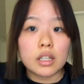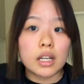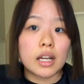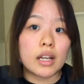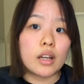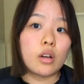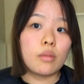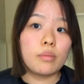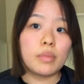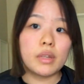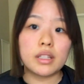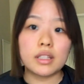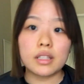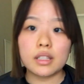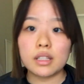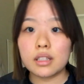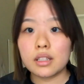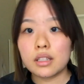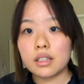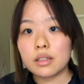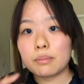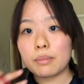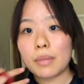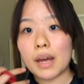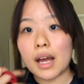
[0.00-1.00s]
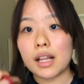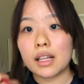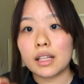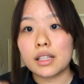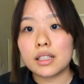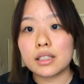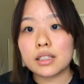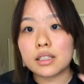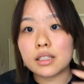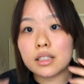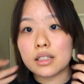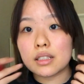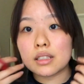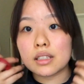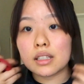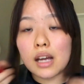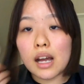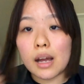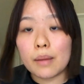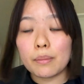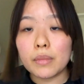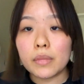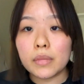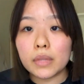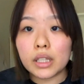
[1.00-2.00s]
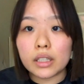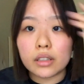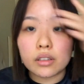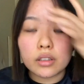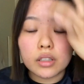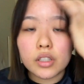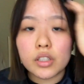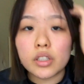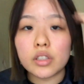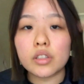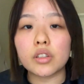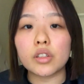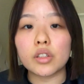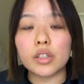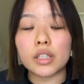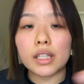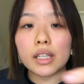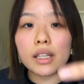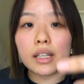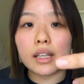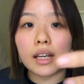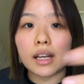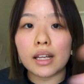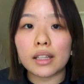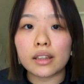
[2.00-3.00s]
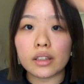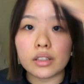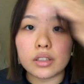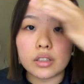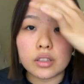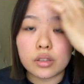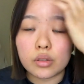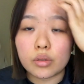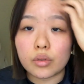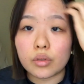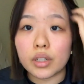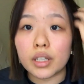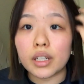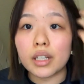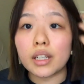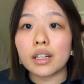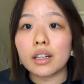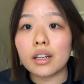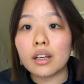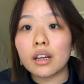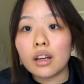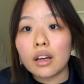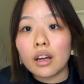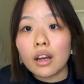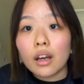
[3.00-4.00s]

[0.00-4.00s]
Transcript: I hope this is balanced because I'm literally just looking at the screen.